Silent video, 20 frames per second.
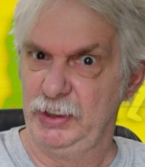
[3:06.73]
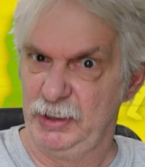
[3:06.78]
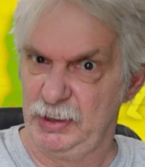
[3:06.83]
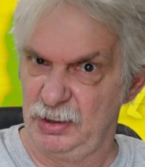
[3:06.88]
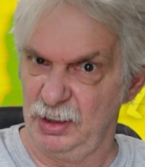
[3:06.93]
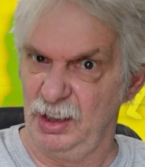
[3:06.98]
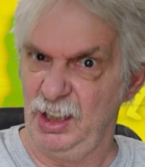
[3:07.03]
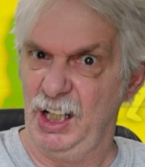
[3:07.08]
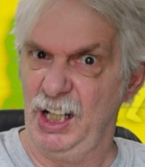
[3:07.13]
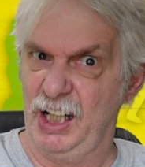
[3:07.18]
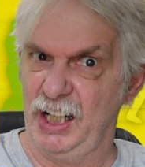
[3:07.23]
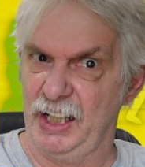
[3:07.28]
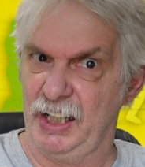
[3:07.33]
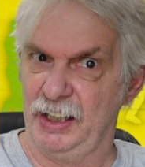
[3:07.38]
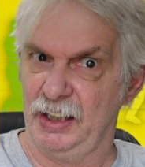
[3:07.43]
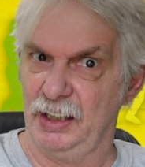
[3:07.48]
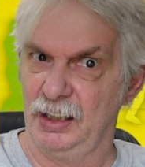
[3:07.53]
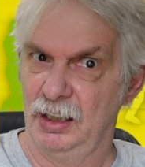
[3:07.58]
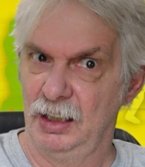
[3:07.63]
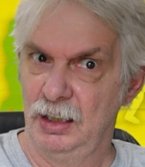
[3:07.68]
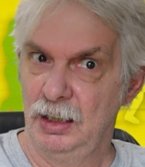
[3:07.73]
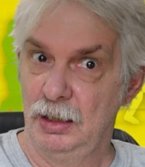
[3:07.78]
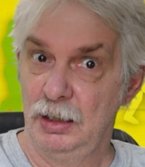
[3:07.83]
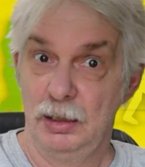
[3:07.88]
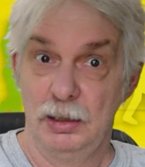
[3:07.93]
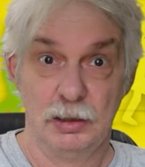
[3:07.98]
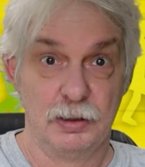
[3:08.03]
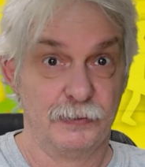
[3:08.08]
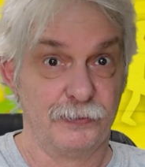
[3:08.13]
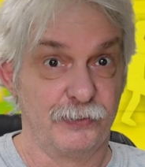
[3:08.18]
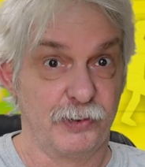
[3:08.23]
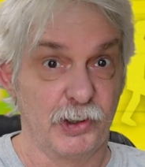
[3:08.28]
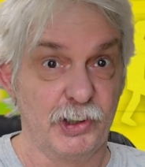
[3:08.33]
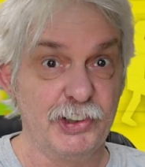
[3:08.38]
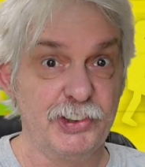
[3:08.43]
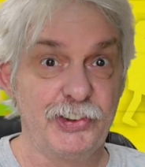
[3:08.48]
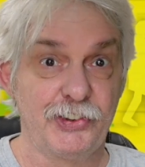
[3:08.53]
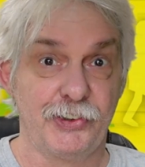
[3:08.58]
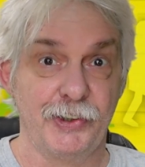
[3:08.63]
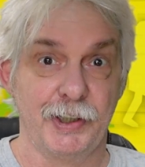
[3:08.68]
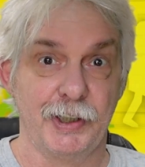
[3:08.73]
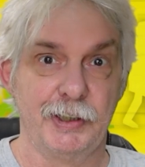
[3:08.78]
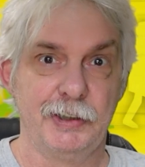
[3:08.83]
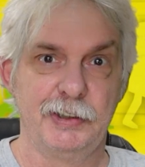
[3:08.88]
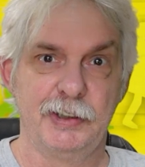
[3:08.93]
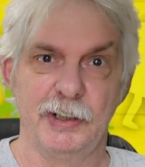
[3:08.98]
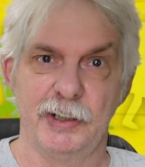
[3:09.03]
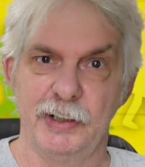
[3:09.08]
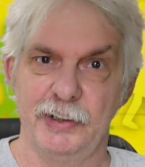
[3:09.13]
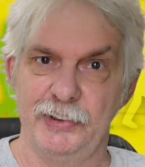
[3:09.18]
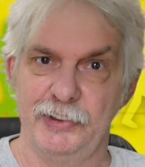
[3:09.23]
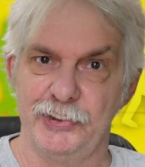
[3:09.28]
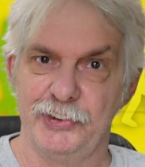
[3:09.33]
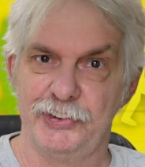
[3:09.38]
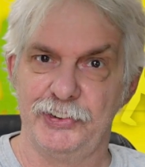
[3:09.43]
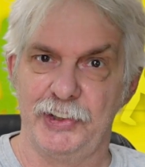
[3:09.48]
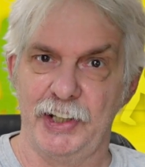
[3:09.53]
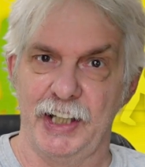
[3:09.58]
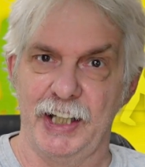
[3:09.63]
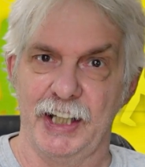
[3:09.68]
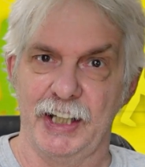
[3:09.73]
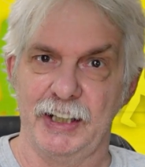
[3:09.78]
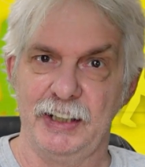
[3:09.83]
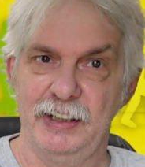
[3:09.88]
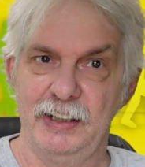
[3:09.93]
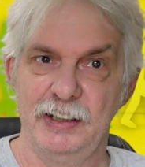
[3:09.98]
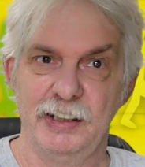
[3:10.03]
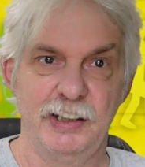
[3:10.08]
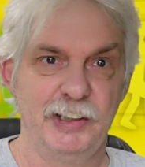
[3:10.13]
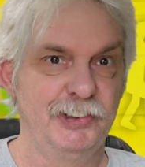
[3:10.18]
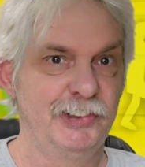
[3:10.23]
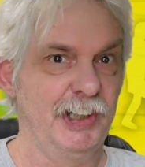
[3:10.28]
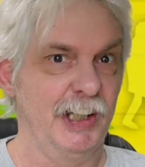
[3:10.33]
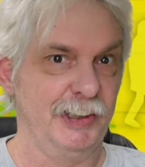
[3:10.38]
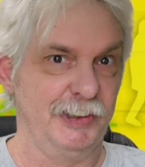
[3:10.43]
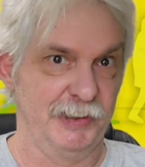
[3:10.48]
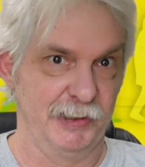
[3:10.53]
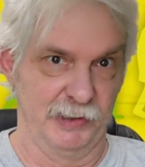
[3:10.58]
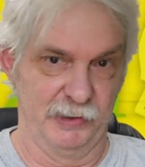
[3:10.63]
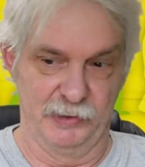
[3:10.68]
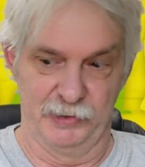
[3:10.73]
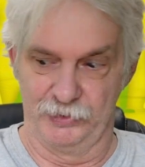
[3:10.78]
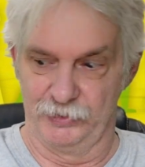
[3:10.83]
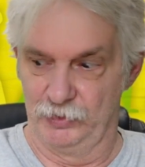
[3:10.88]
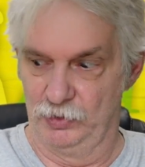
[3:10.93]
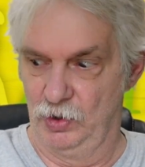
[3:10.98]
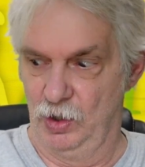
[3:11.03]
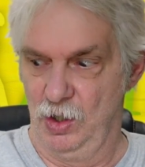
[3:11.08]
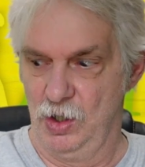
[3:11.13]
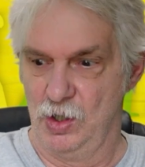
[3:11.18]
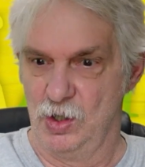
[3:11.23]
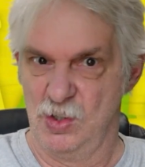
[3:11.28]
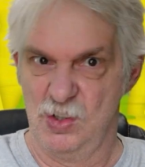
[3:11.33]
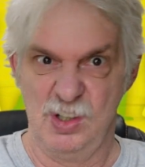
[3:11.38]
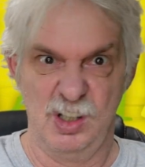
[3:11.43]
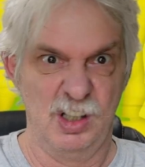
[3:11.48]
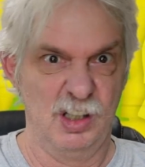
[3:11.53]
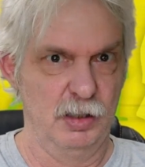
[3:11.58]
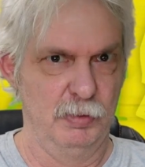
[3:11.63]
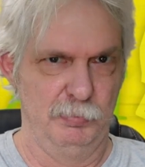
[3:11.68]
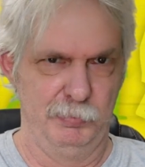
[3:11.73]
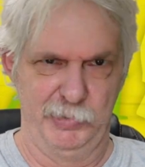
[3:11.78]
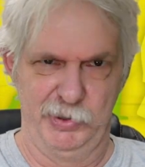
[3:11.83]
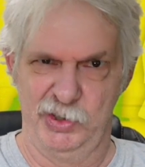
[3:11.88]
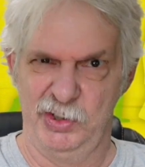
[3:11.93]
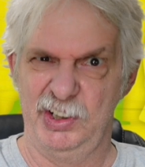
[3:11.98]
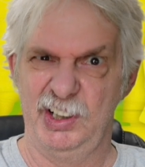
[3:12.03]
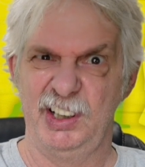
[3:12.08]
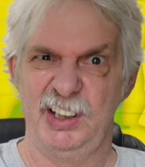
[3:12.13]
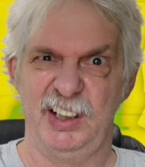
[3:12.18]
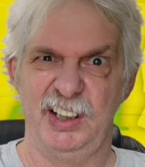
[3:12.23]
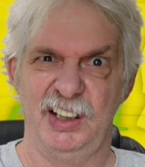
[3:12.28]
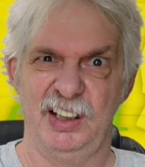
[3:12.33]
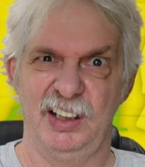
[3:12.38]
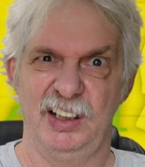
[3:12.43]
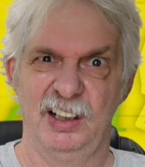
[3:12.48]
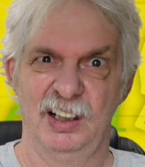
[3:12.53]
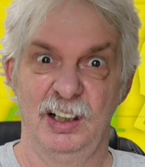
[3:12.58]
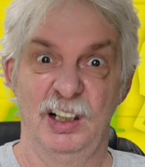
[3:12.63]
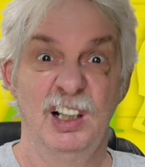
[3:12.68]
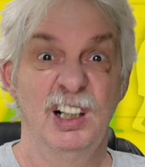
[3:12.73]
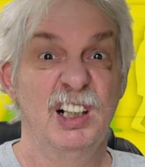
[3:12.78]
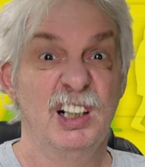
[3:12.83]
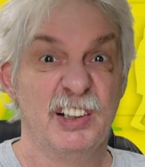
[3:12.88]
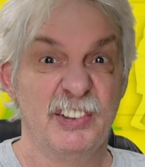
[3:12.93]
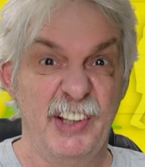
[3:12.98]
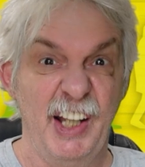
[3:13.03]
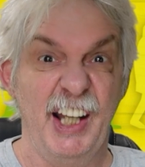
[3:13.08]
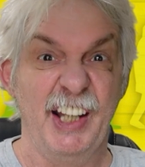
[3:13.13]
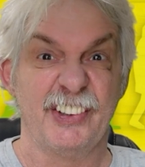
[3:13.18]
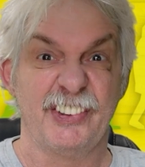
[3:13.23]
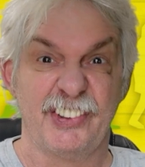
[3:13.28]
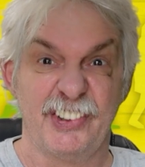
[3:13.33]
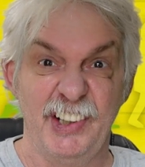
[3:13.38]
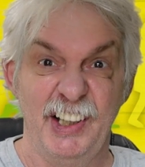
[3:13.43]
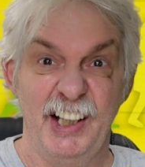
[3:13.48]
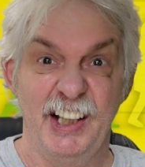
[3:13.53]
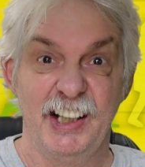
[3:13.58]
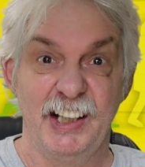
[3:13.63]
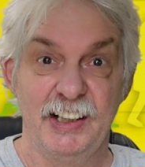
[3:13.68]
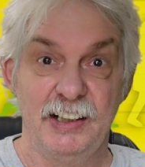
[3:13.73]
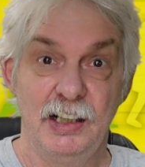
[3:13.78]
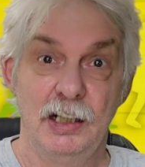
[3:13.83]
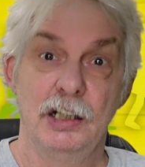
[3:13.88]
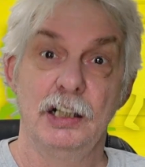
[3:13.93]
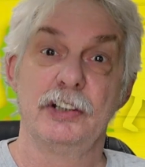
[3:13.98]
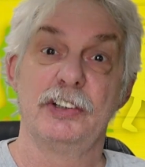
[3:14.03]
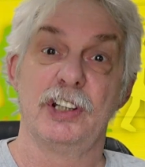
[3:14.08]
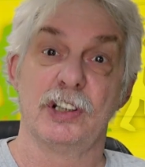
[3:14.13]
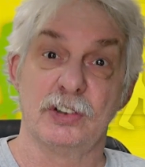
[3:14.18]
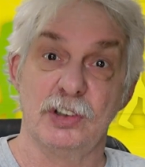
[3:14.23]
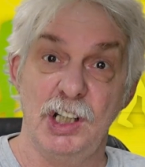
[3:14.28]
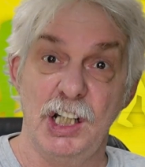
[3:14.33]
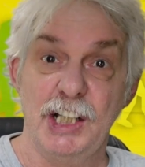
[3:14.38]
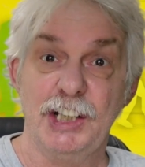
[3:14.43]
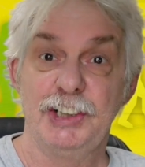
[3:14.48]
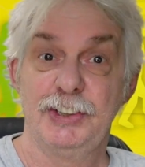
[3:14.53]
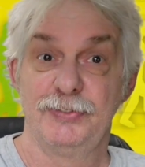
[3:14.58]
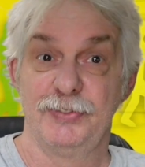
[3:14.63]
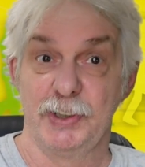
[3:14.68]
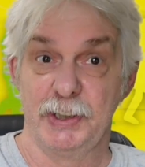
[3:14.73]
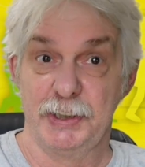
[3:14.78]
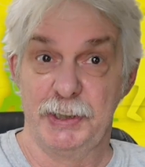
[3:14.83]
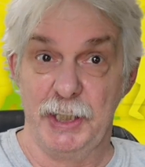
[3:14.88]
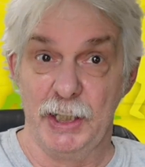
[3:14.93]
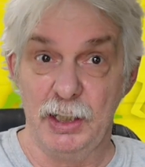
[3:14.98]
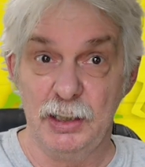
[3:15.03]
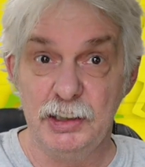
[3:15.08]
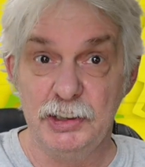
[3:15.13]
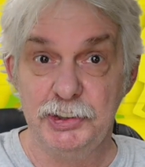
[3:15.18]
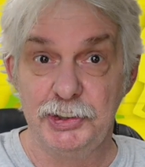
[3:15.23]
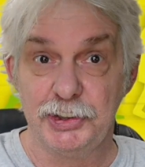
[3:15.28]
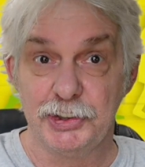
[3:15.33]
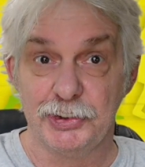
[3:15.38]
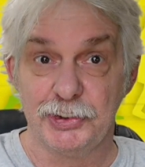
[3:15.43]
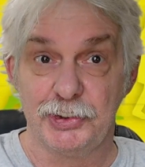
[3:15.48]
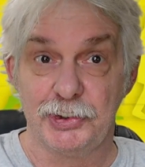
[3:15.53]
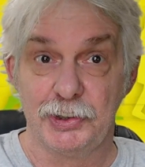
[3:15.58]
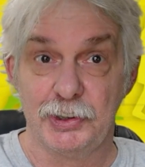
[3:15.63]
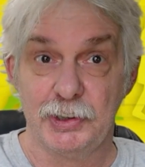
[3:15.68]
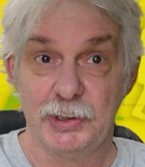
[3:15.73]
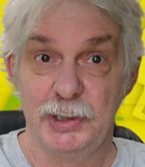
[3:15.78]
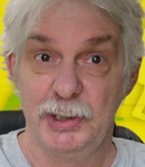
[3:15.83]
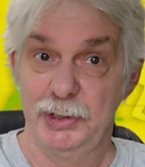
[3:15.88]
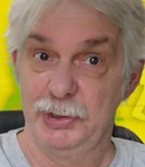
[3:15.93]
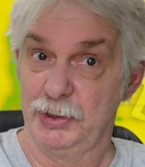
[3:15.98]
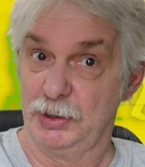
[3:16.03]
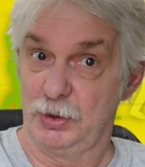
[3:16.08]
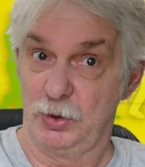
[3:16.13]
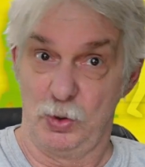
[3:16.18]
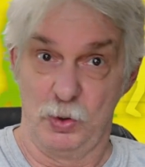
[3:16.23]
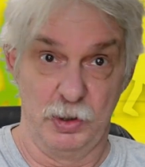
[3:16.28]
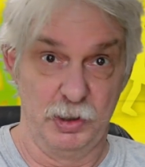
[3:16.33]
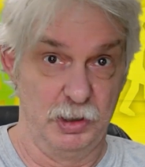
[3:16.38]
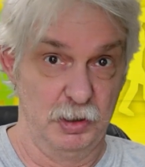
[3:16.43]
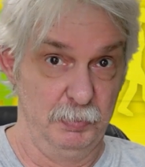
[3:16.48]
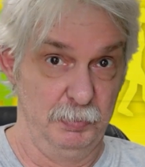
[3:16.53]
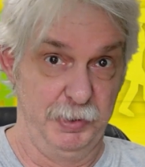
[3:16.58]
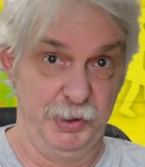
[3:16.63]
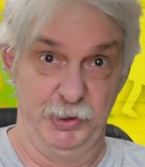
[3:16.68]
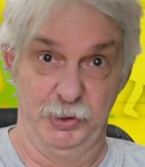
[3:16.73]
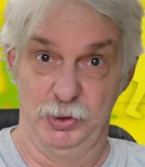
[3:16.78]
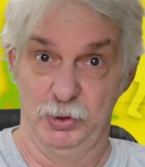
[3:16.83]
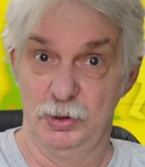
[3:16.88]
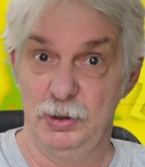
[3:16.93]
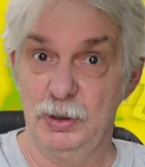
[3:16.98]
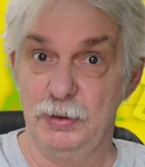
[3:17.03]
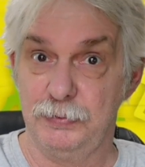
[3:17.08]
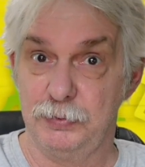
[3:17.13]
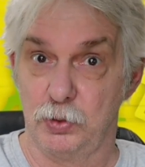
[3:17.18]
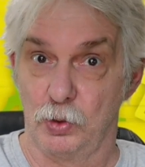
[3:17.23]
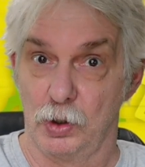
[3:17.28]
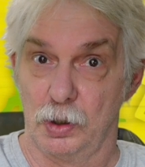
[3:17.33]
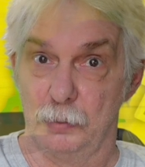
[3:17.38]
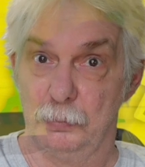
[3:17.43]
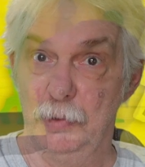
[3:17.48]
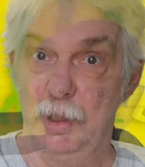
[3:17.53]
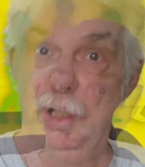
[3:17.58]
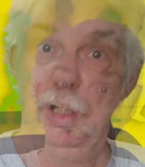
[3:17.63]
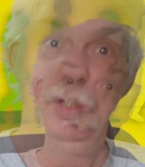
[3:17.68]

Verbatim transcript: decline? First thing to understand is that there is no immunity. That said, the loss of intelligence isn't going to be uniform,